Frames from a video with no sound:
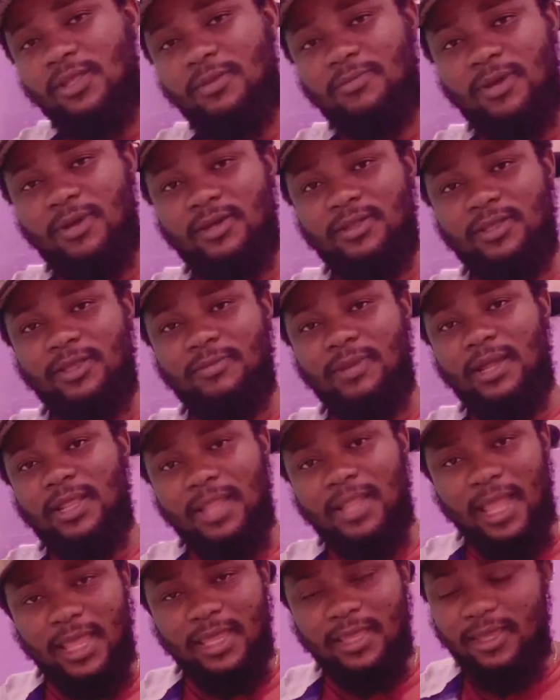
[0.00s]
I like
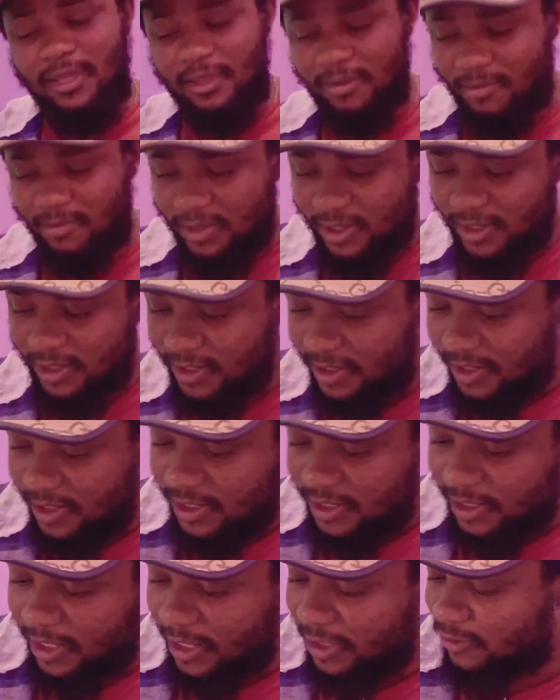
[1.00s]
him. That's why I
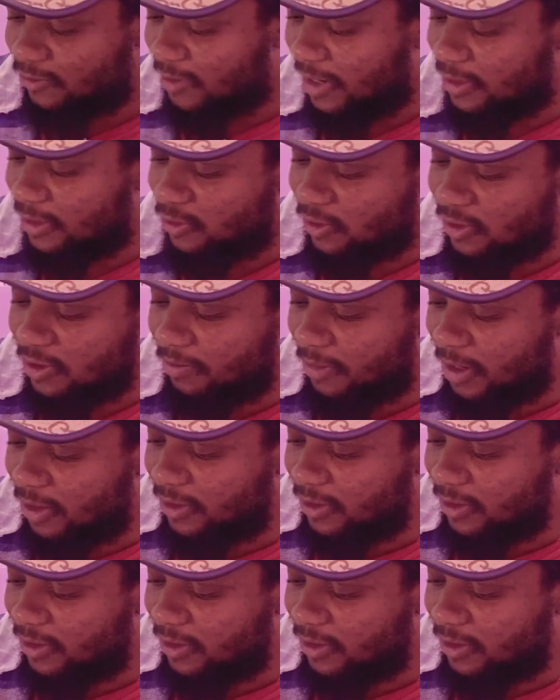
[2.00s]
talk about him.